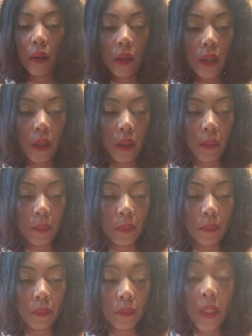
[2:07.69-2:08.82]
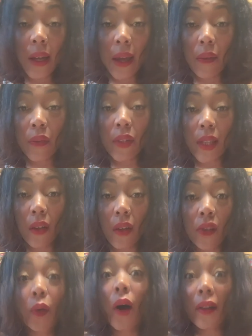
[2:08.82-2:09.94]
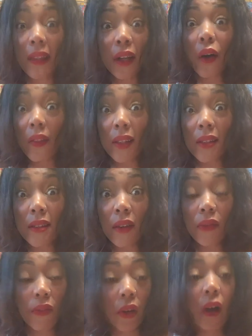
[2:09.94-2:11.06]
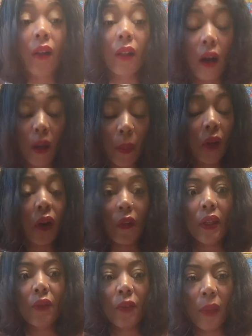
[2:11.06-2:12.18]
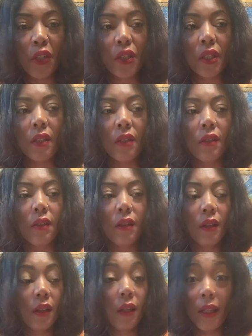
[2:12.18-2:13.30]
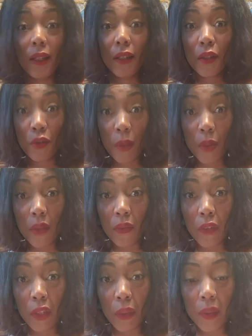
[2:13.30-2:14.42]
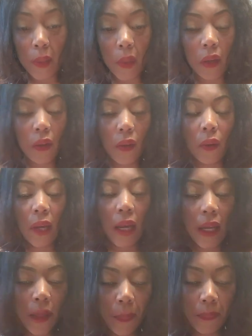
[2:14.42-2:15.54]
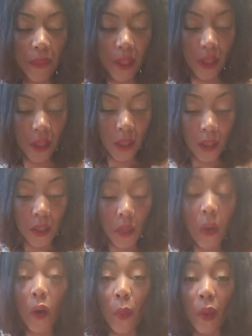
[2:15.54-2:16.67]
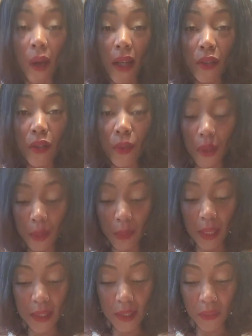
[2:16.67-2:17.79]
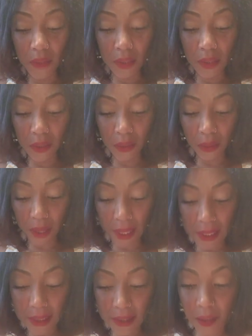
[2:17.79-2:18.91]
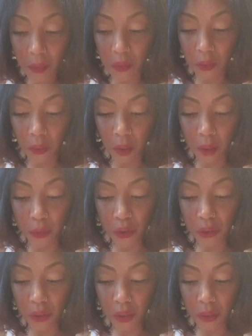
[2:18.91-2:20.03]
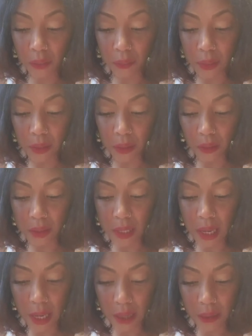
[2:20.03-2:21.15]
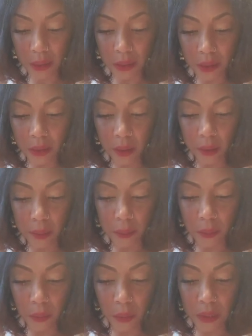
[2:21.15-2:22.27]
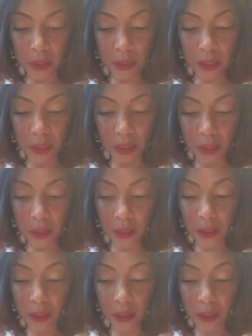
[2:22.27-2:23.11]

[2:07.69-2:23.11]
I have for sale also. I'll link all that stuff, or I'll put all the information in the description for you, Libra, okay? So I hope you guys are doing amazing, feeling great. Some of you, I'm sure, are been a little tired with the